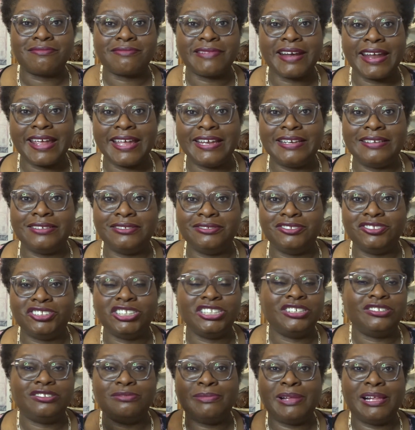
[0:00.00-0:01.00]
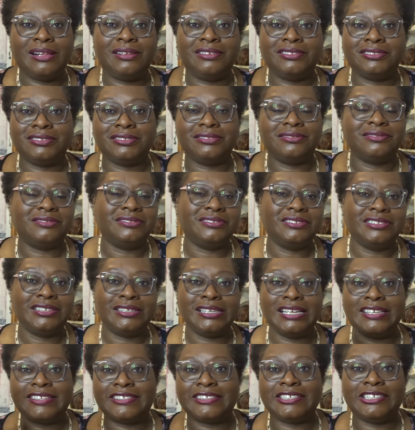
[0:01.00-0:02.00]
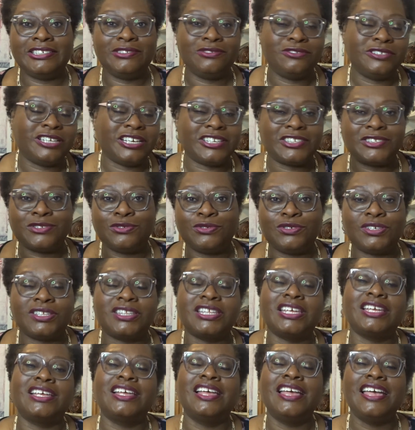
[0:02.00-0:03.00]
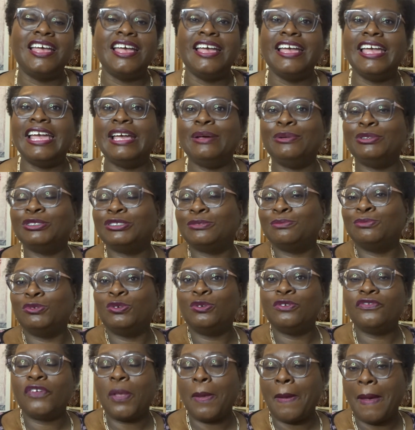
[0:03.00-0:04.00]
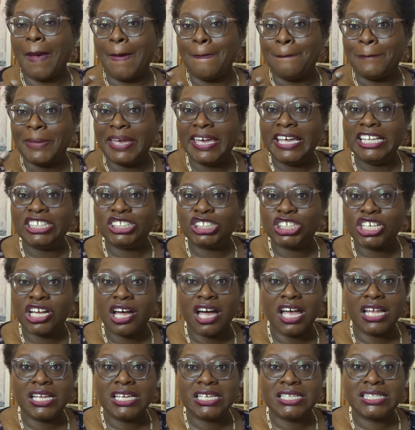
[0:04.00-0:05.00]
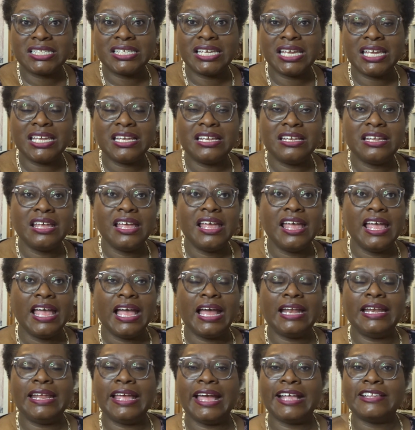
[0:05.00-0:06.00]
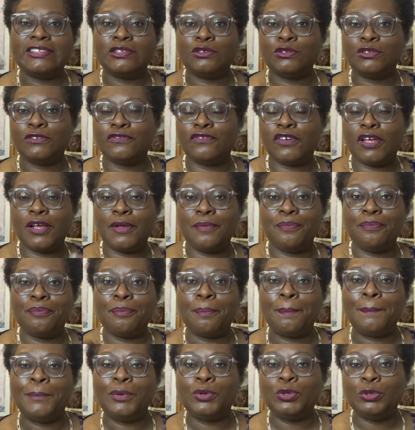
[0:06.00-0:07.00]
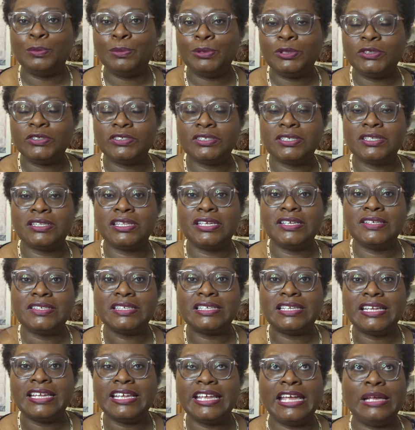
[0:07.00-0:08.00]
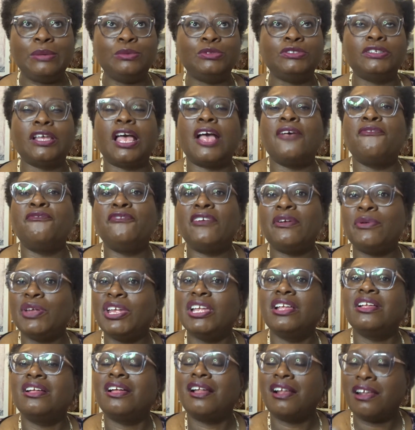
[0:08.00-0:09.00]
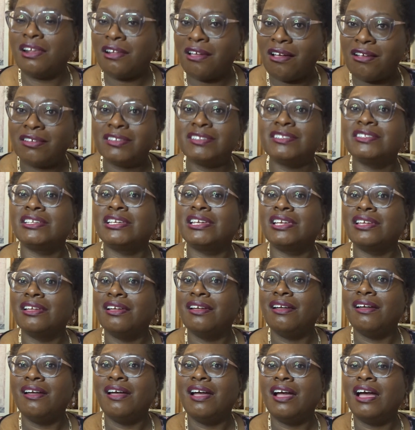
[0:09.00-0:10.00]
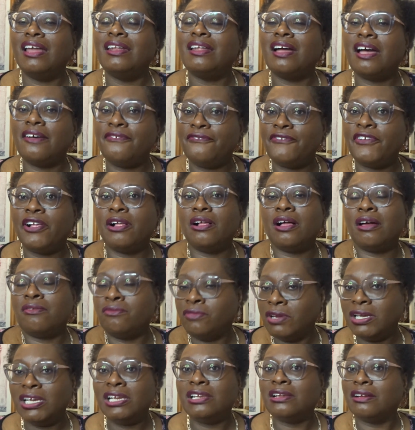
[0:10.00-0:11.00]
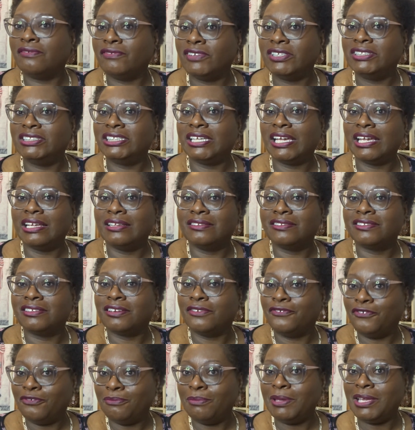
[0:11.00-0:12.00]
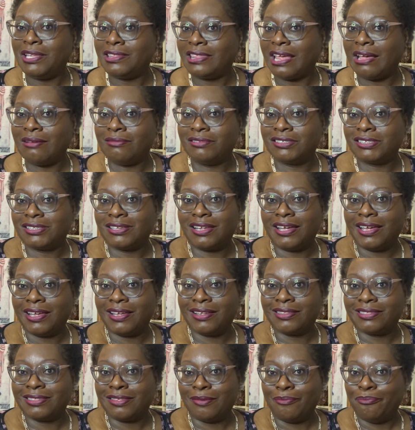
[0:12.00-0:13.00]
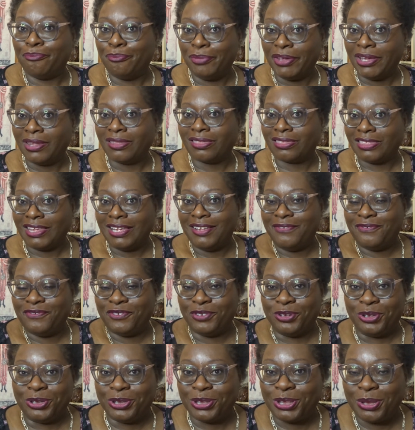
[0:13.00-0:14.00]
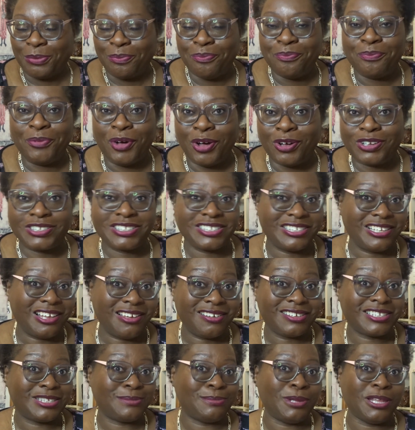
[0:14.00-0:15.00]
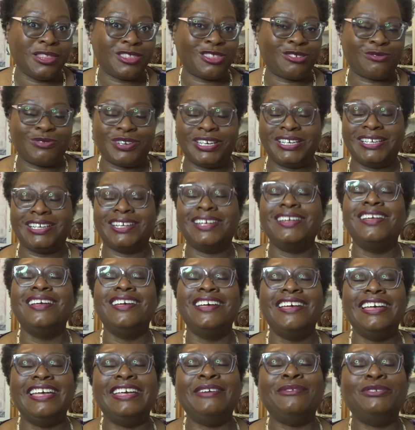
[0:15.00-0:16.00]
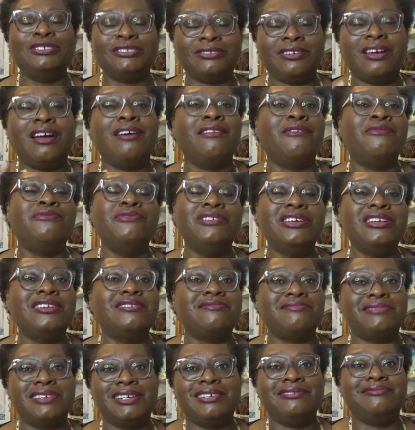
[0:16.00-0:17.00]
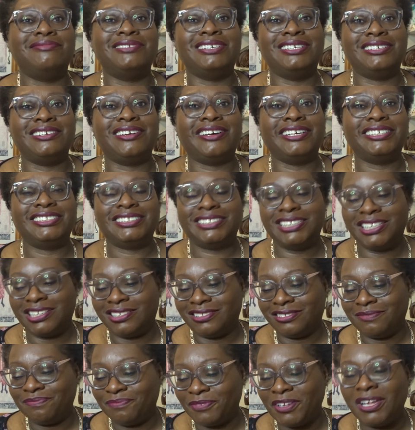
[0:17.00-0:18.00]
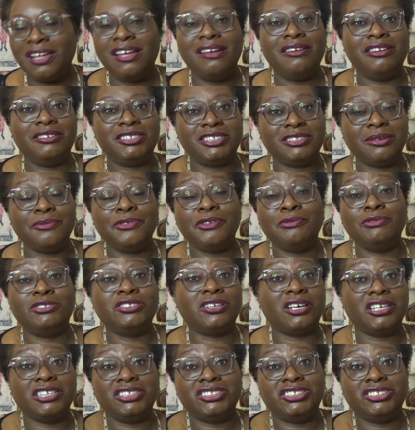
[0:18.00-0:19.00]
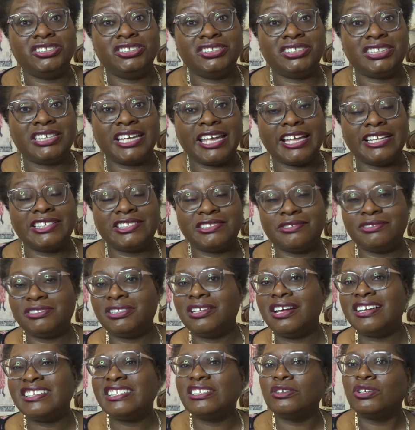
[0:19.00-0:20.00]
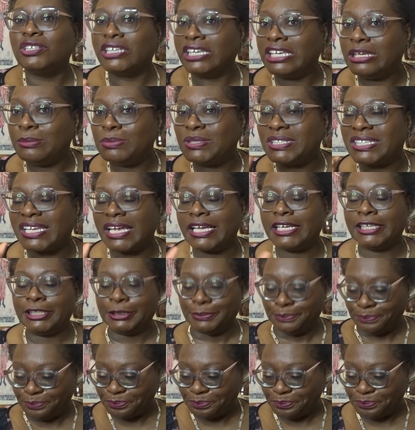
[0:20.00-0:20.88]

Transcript: red and jingle bells and glitz and all that sort of thing. It was more of a peach coloured tin, and it had sort of baubles and things in it. It was a very classy, and I felt, a really lovely tin. So for me, that was like the big thing for the box last month, really. It was a really, really, really nice tin, and it's something which I could use again. So it was a nice little keepsake.